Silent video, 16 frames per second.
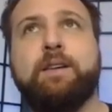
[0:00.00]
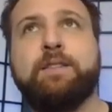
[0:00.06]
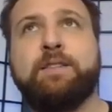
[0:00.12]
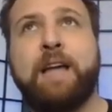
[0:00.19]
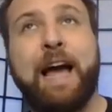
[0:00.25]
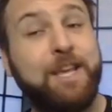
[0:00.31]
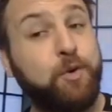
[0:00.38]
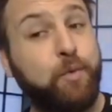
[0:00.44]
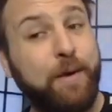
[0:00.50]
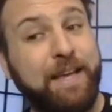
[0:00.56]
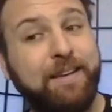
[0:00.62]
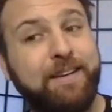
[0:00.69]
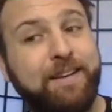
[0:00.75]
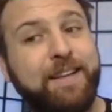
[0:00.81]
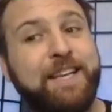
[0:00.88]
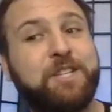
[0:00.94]
tie you
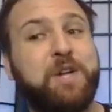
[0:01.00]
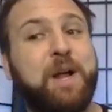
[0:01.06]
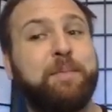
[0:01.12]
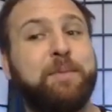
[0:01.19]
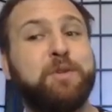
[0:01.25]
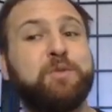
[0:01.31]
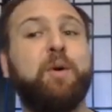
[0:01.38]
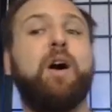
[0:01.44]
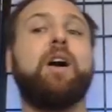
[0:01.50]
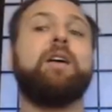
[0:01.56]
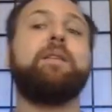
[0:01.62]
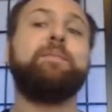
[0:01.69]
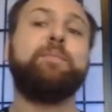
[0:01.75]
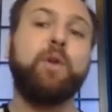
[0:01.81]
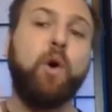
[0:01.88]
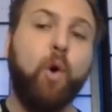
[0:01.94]
in each time you spar
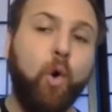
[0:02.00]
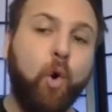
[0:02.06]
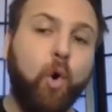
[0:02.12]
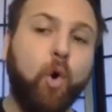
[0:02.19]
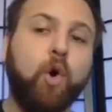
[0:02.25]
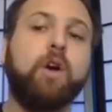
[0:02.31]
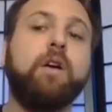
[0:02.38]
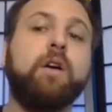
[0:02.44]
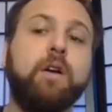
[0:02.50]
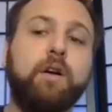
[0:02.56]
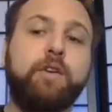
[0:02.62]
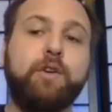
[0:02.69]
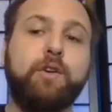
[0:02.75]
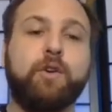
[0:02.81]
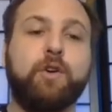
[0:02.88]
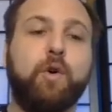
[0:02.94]
or
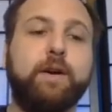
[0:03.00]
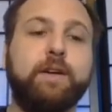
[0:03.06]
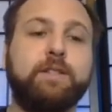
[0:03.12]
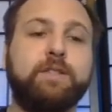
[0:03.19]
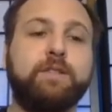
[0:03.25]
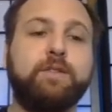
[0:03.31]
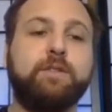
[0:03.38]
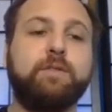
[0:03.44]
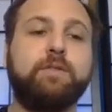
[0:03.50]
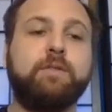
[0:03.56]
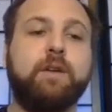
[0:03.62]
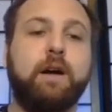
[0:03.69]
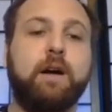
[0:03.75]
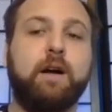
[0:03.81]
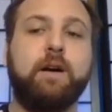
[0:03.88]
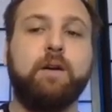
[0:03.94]
you're going to
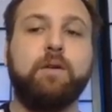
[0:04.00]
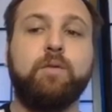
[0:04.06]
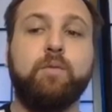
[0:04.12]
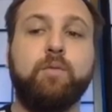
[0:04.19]
uh,